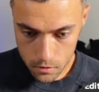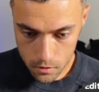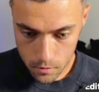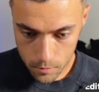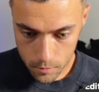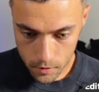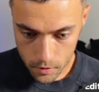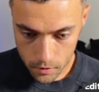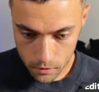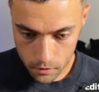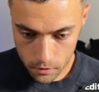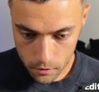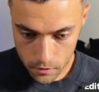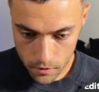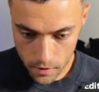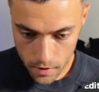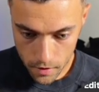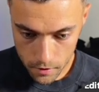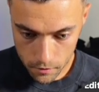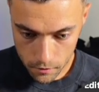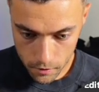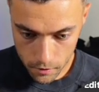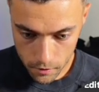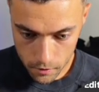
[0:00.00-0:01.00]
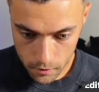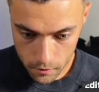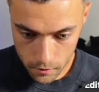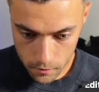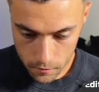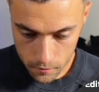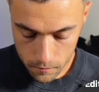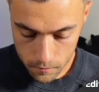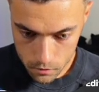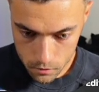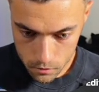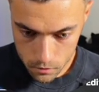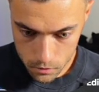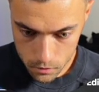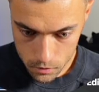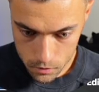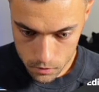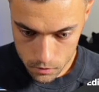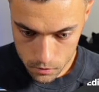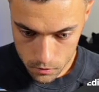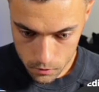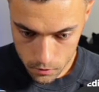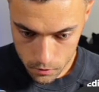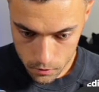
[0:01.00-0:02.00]
I'm gonna throw that right here,
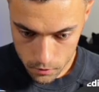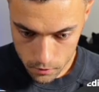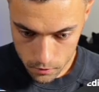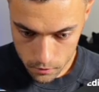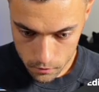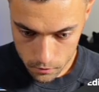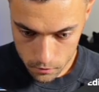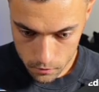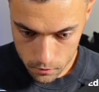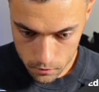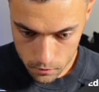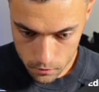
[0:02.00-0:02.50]
just like